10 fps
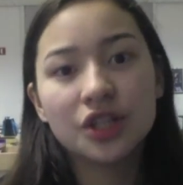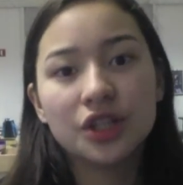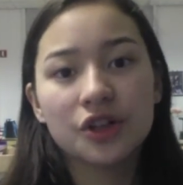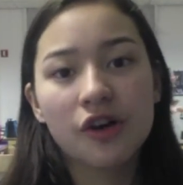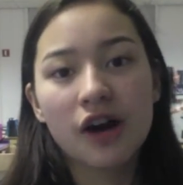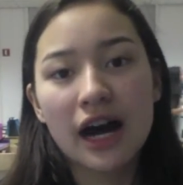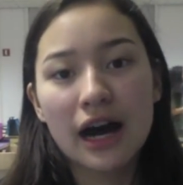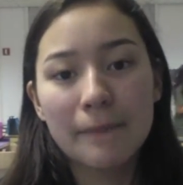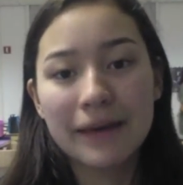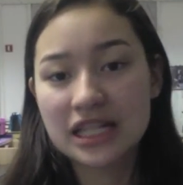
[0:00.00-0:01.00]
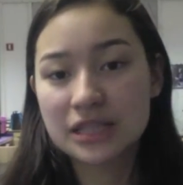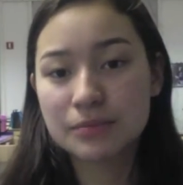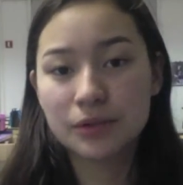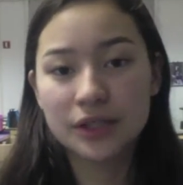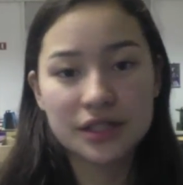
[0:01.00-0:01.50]
you
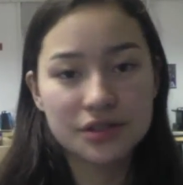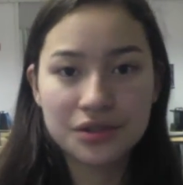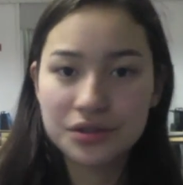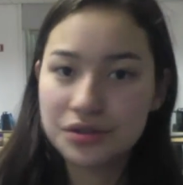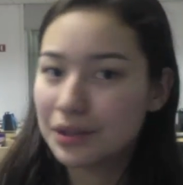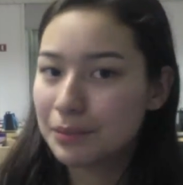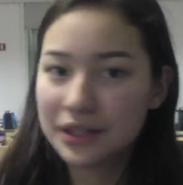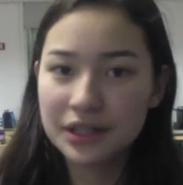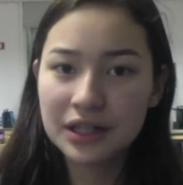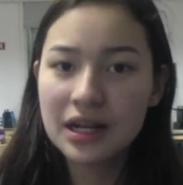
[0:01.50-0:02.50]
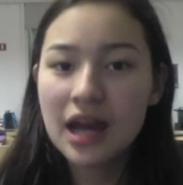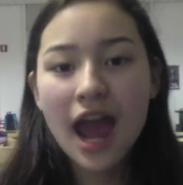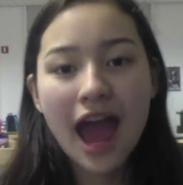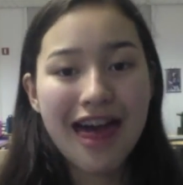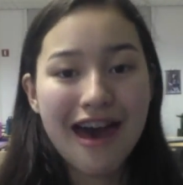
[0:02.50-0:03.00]
export it to the printer,
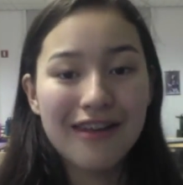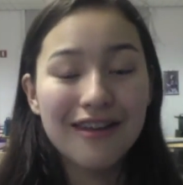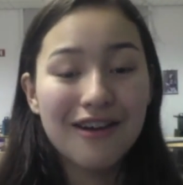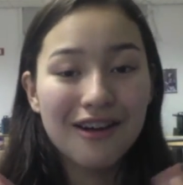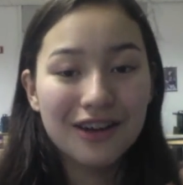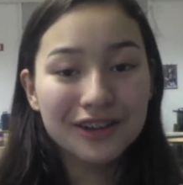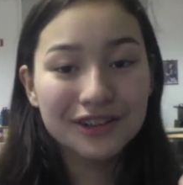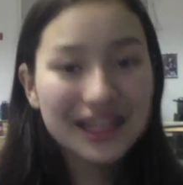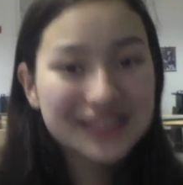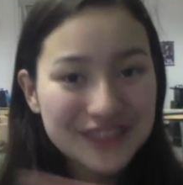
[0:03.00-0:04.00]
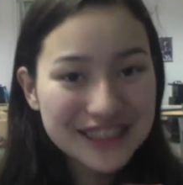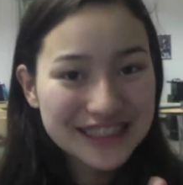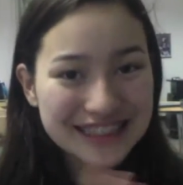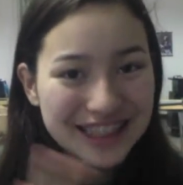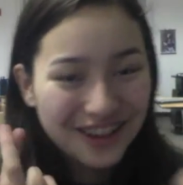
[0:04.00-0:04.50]
and you cross your
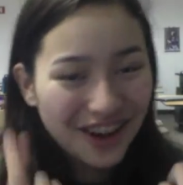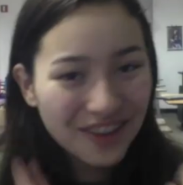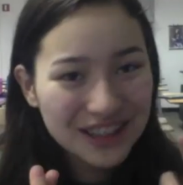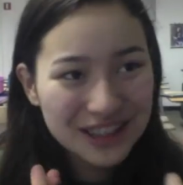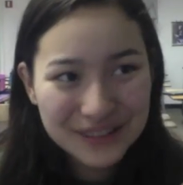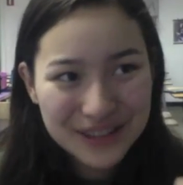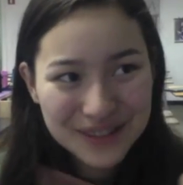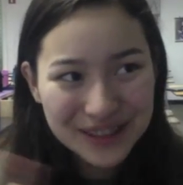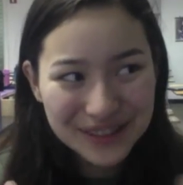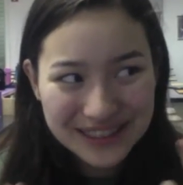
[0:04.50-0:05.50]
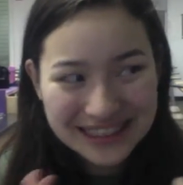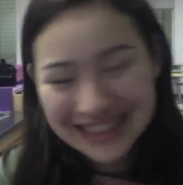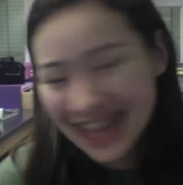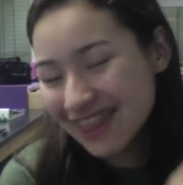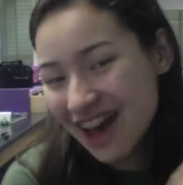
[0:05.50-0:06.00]
fingers and hope that the 3D printer
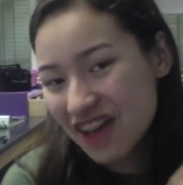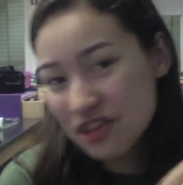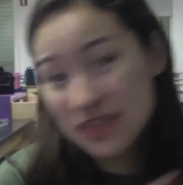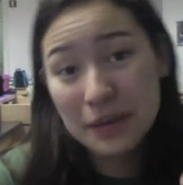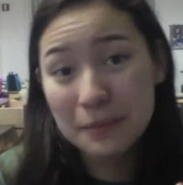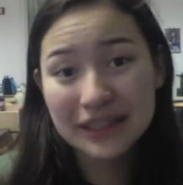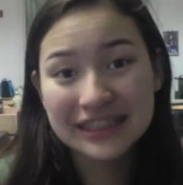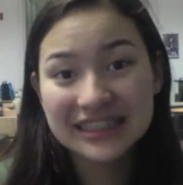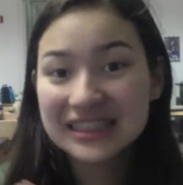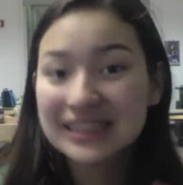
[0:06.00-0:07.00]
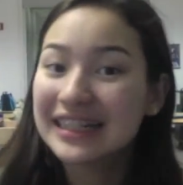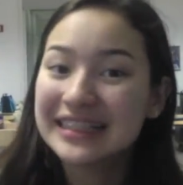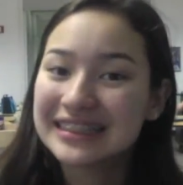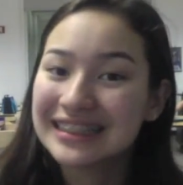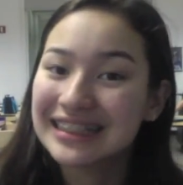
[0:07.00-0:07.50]
works and that your thing prints
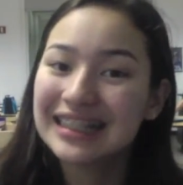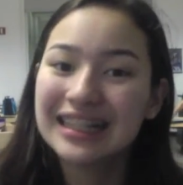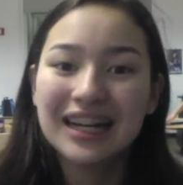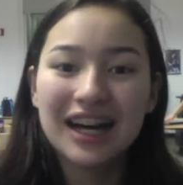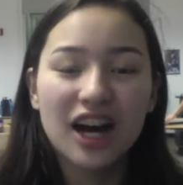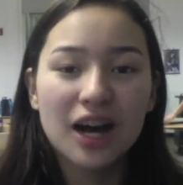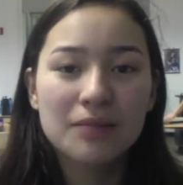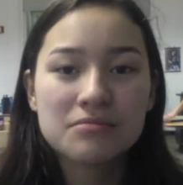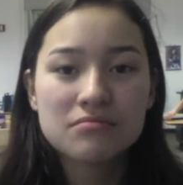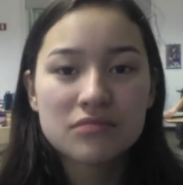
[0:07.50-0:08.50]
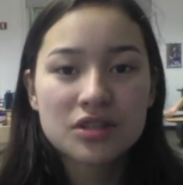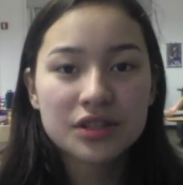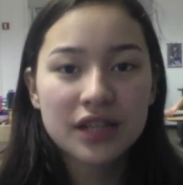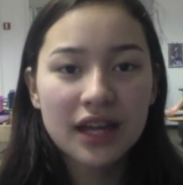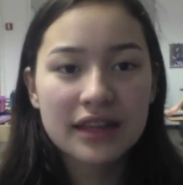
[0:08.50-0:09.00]
nicely.
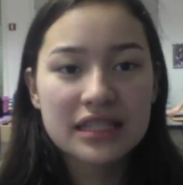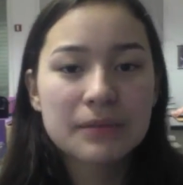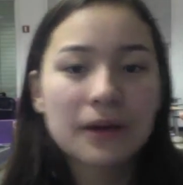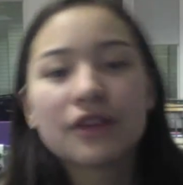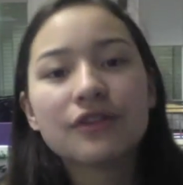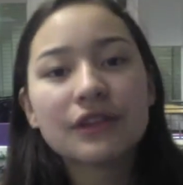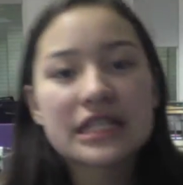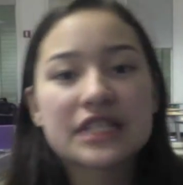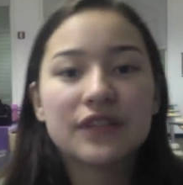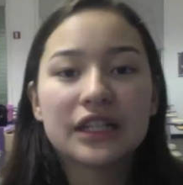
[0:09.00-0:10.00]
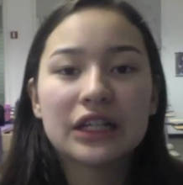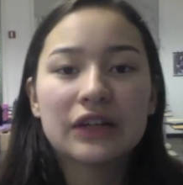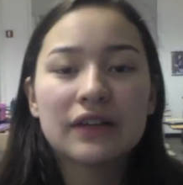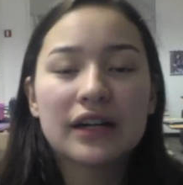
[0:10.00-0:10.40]
So yeah, that's about it for this video.